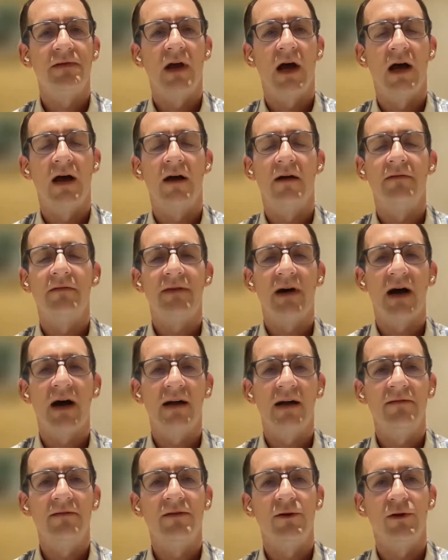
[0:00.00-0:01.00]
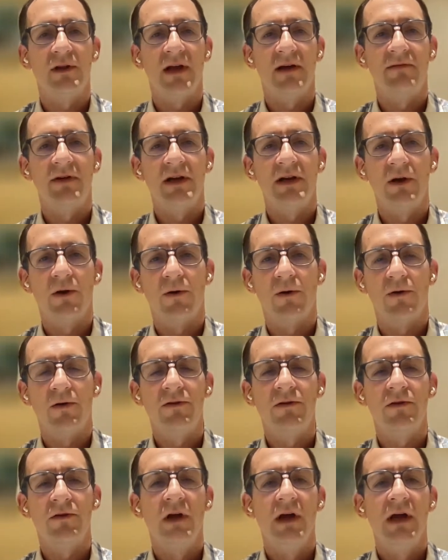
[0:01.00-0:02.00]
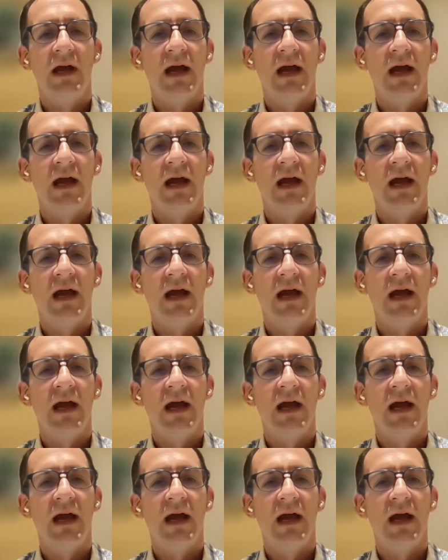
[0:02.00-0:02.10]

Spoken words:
5 to 11-year-olds,